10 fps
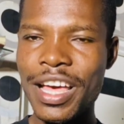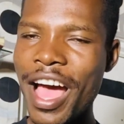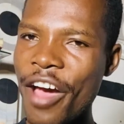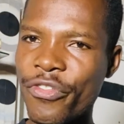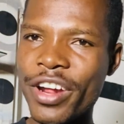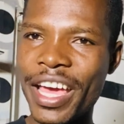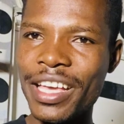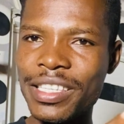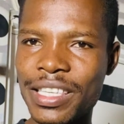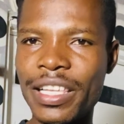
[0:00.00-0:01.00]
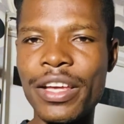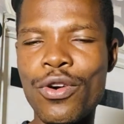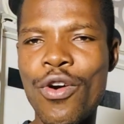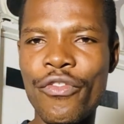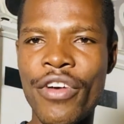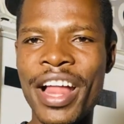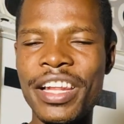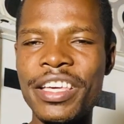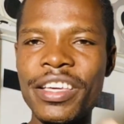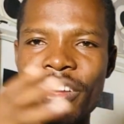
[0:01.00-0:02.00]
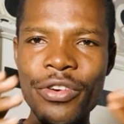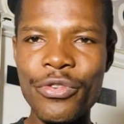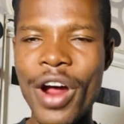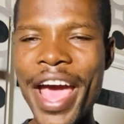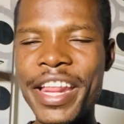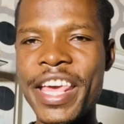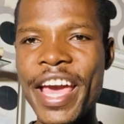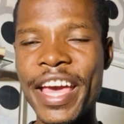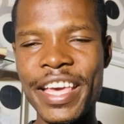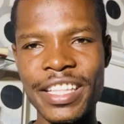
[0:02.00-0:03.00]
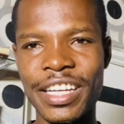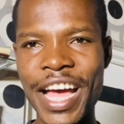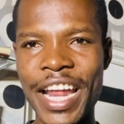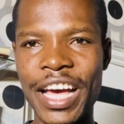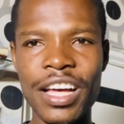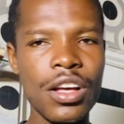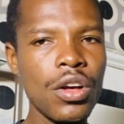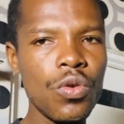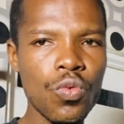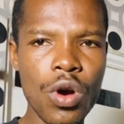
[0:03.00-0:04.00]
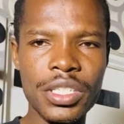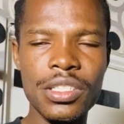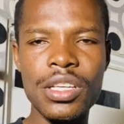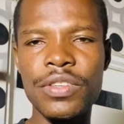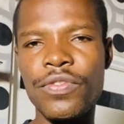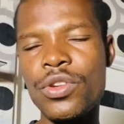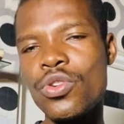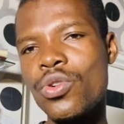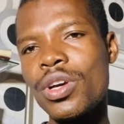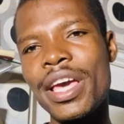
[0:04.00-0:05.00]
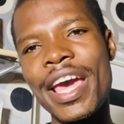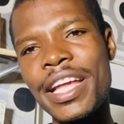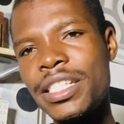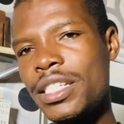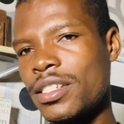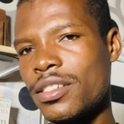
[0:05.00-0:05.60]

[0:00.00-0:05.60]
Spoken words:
Africa's Silicon Valley right here in Ghana. Watch this video and